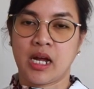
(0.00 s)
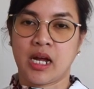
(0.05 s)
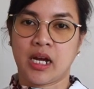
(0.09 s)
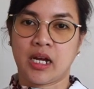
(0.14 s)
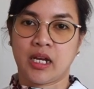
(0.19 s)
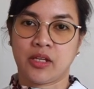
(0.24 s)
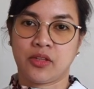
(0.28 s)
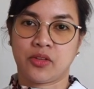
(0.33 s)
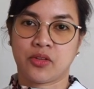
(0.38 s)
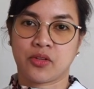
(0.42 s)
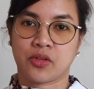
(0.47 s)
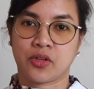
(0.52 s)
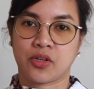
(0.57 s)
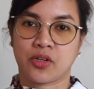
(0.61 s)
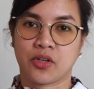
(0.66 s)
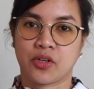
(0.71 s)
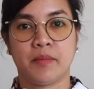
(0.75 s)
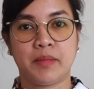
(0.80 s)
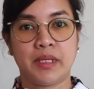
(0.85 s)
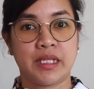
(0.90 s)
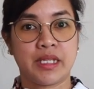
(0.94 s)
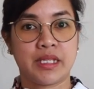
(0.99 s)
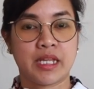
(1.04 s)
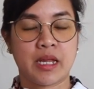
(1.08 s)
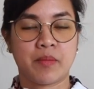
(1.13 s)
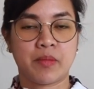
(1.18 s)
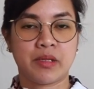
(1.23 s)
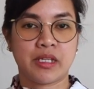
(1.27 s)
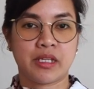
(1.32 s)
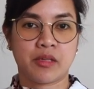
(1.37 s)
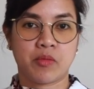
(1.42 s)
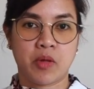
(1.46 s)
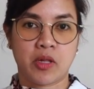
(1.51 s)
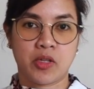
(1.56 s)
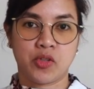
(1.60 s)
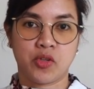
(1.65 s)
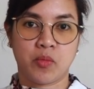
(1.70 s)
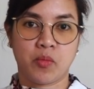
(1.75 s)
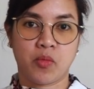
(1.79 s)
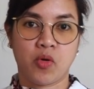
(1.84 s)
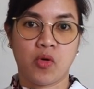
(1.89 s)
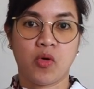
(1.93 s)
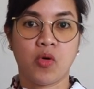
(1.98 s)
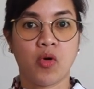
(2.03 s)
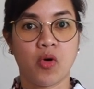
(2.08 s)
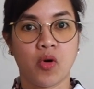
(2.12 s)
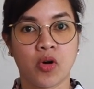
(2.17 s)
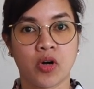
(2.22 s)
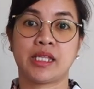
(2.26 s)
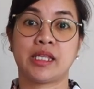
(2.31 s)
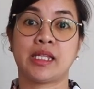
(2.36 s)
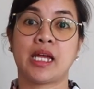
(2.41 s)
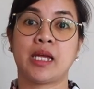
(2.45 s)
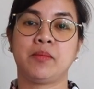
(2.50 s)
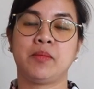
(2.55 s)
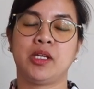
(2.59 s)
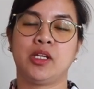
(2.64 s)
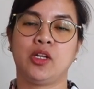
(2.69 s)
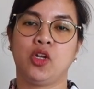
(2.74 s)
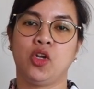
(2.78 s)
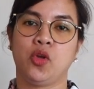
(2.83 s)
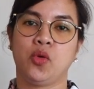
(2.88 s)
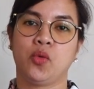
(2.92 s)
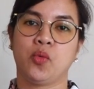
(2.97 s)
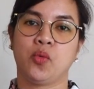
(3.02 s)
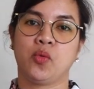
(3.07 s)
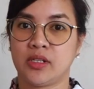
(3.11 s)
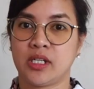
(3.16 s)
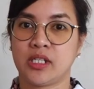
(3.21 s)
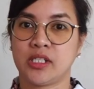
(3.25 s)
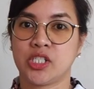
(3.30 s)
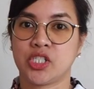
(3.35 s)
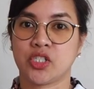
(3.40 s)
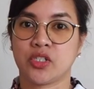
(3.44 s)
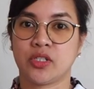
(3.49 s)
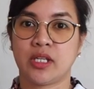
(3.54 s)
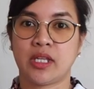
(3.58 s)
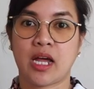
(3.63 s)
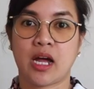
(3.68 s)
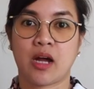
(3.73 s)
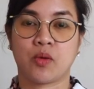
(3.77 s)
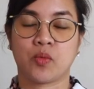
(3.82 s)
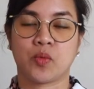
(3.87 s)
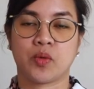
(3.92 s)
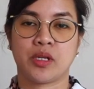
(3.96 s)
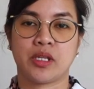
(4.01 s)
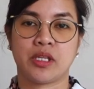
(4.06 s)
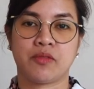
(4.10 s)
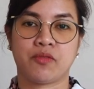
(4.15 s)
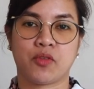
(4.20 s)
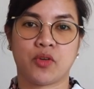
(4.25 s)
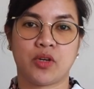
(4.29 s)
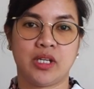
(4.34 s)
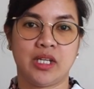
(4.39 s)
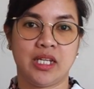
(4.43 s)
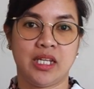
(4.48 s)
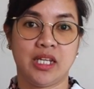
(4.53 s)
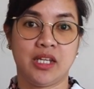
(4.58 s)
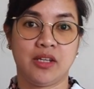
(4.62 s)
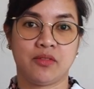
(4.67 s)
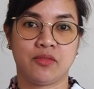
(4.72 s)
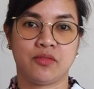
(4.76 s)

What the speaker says: either isasama sa sweldo mo or time in lieu, additional hours for leave.